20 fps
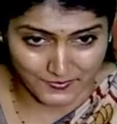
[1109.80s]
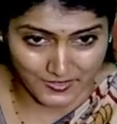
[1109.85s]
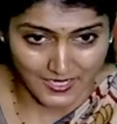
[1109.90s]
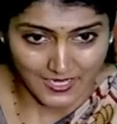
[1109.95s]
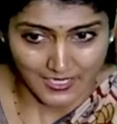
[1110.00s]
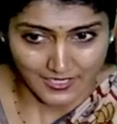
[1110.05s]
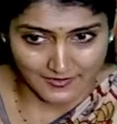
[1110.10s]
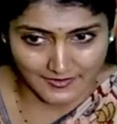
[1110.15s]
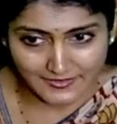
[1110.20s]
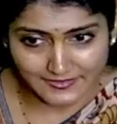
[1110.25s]

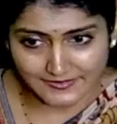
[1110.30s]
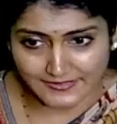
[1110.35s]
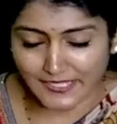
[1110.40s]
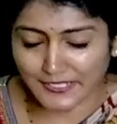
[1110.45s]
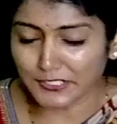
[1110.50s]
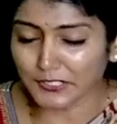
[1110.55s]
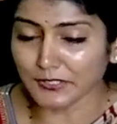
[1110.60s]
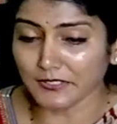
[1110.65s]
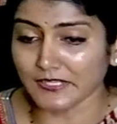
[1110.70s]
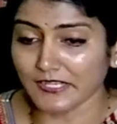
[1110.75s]
Right? Then your
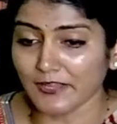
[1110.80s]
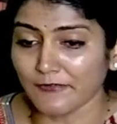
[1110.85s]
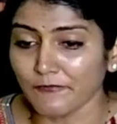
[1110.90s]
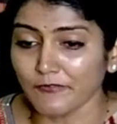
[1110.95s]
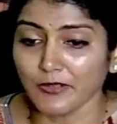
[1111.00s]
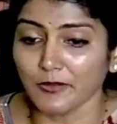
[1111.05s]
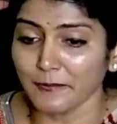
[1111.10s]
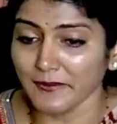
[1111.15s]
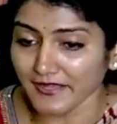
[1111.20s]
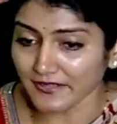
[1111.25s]
name will
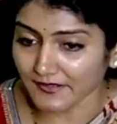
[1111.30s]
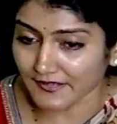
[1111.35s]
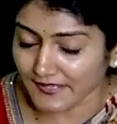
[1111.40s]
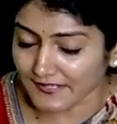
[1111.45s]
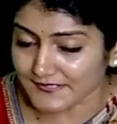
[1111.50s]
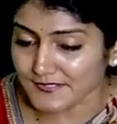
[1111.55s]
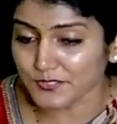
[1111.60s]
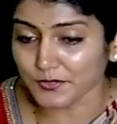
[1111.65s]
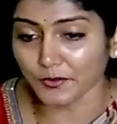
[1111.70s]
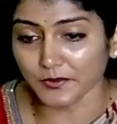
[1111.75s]
be
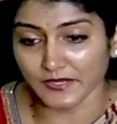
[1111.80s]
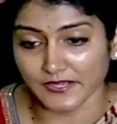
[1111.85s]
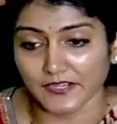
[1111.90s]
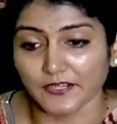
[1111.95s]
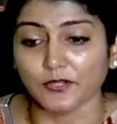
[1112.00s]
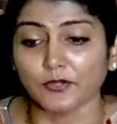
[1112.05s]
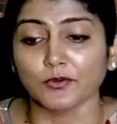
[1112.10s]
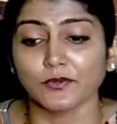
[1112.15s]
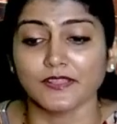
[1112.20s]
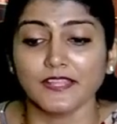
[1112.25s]
restored into
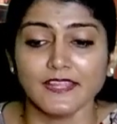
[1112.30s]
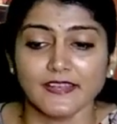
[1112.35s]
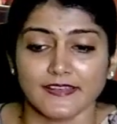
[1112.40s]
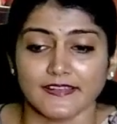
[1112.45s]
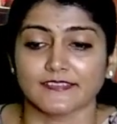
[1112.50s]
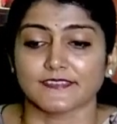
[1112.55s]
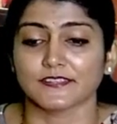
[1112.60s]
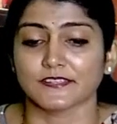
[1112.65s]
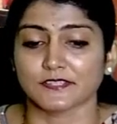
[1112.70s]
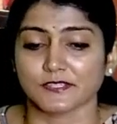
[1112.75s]
the
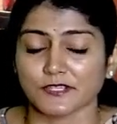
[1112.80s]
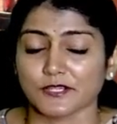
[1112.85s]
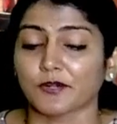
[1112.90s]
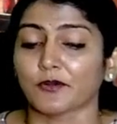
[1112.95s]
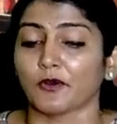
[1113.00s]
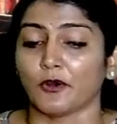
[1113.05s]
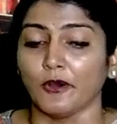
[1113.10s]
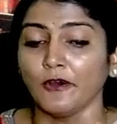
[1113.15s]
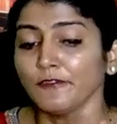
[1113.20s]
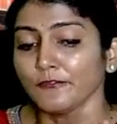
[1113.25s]
register
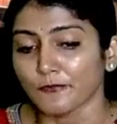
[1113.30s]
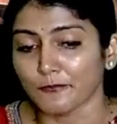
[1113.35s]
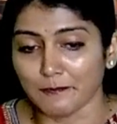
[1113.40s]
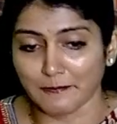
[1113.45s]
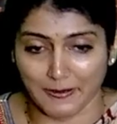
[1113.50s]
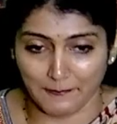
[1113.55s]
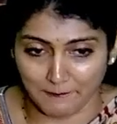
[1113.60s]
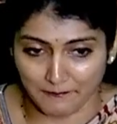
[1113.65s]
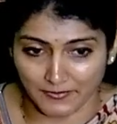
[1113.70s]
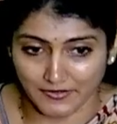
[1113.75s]
of
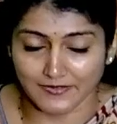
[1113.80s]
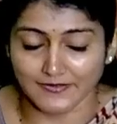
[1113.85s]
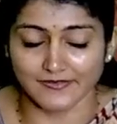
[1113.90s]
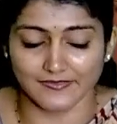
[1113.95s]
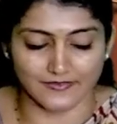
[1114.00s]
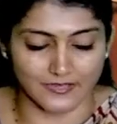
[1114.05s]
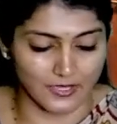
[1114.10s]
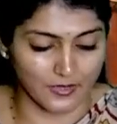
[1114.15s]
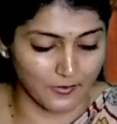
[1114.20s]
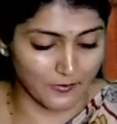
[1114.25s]
members.
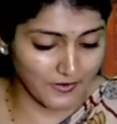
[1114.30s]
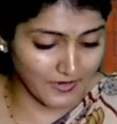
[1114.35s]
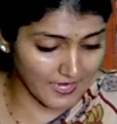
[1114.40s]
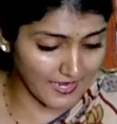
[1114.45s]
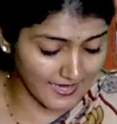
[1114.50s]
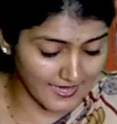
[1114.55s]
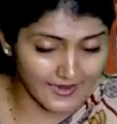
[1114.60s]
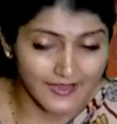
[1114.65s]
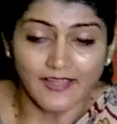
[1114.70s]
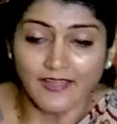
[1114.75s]
Okay.
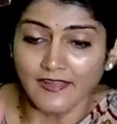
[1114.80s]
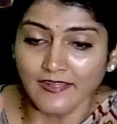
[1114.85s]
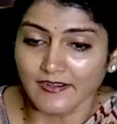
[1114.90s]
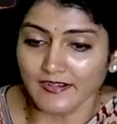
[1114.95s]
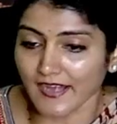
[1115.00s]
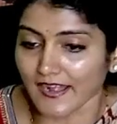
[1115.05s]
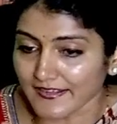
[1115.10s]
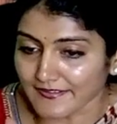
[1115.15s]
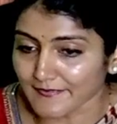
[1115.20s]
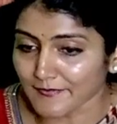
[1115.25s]
Right.
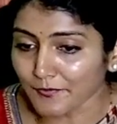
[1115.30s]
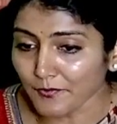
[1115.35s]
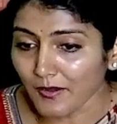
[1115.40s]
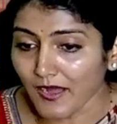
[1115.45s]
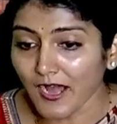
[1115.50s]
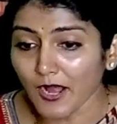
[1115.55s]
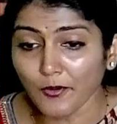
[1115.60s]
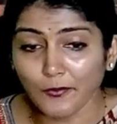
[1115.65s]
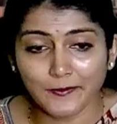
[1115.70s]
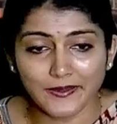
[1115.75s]
So are
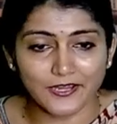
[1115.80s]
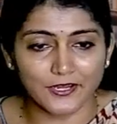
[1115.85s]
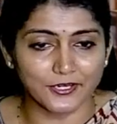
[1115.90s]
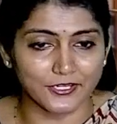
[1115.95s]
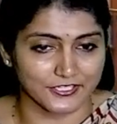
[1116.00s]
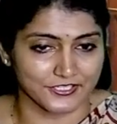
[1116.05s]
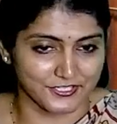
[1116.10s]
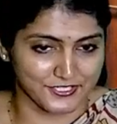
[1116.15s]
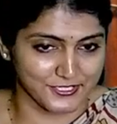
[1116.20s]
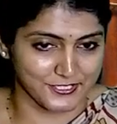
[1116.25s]
we good?
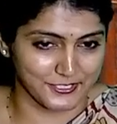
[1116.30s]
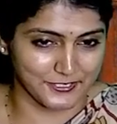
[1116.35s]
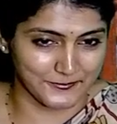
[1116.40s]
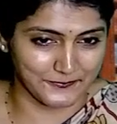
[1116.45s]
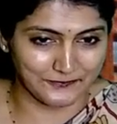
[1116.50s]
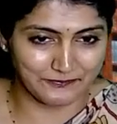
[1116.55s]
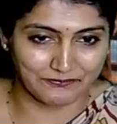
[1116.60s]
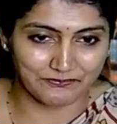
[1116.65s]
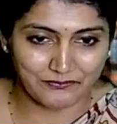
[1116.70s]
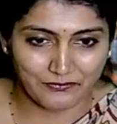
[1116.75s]

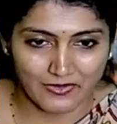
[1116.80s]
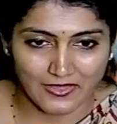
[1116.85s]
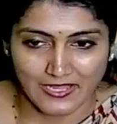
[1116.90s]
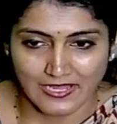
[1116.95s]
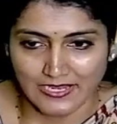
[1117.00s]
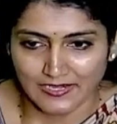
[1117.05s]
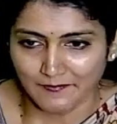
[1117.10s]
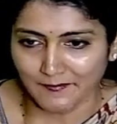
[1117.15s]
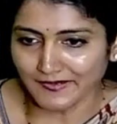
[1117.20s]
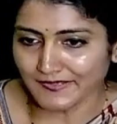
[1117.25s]

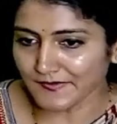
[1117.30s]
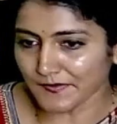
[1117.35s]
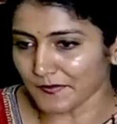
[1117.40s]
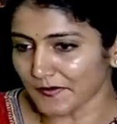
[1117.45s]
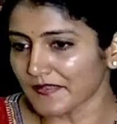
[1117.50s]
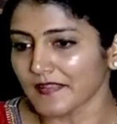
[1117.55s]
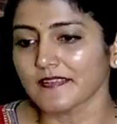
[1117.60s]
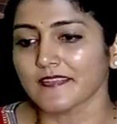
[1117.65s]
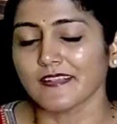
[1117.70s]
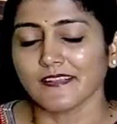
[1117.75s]
Right, so this
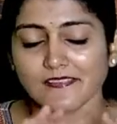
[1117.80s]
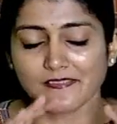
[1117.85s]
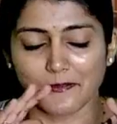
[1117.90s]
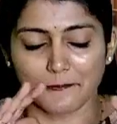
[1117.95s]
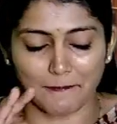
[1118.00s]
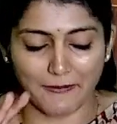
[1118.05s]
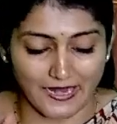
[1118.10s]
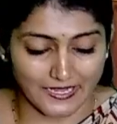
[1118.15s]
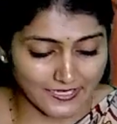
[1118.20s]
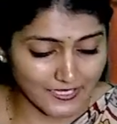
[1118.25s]
is the
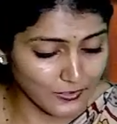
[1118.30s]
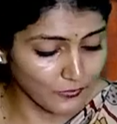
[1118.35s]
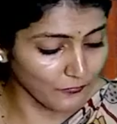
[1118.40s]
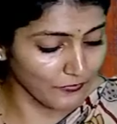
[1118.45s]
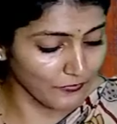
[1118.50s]
pattern we'll